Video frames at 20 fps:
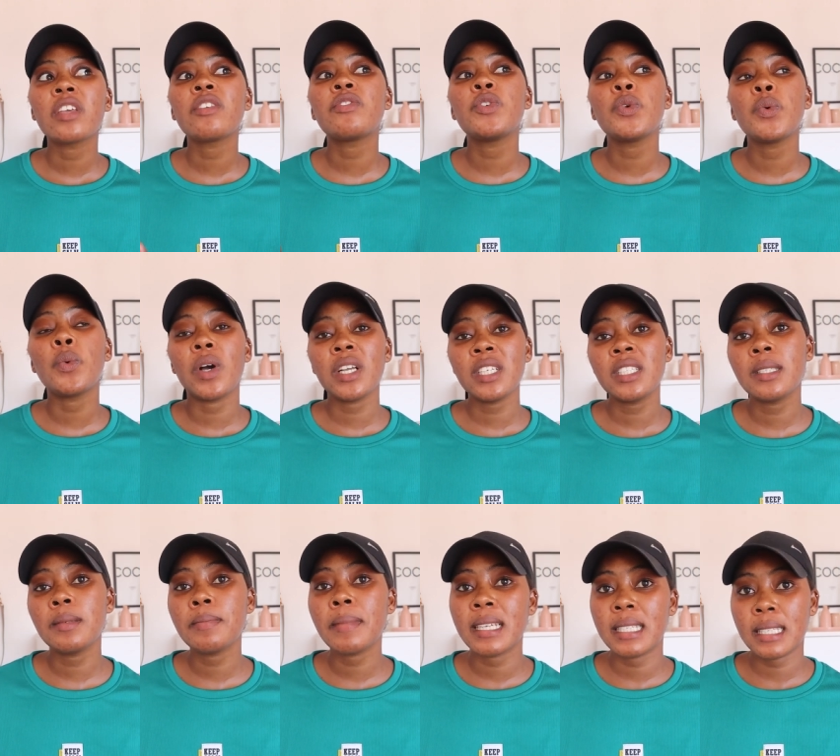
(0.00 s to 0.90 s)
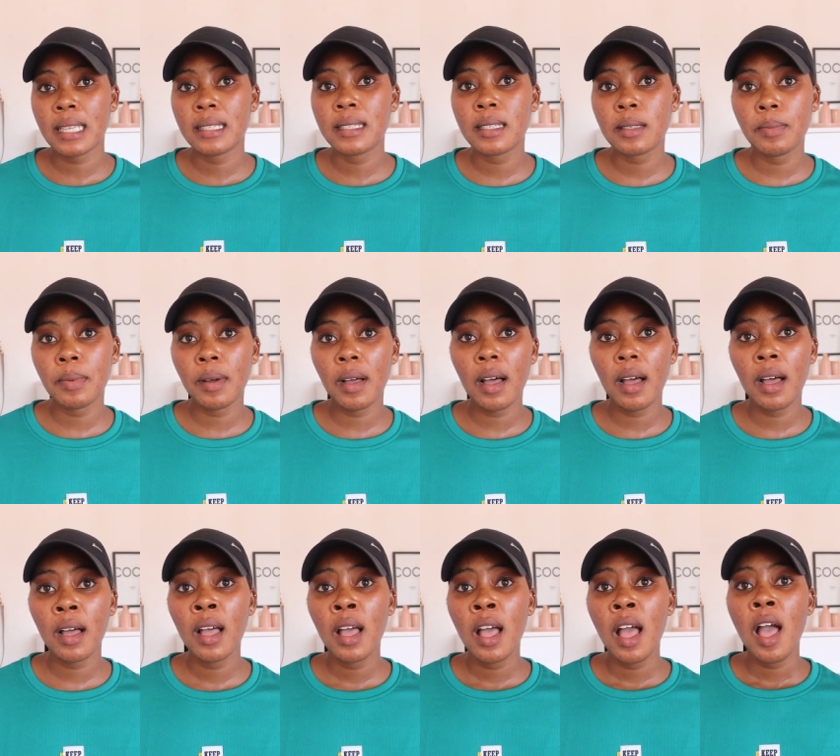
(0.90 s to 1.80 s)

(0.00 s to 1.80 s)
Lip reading: If you watched my Zanzibar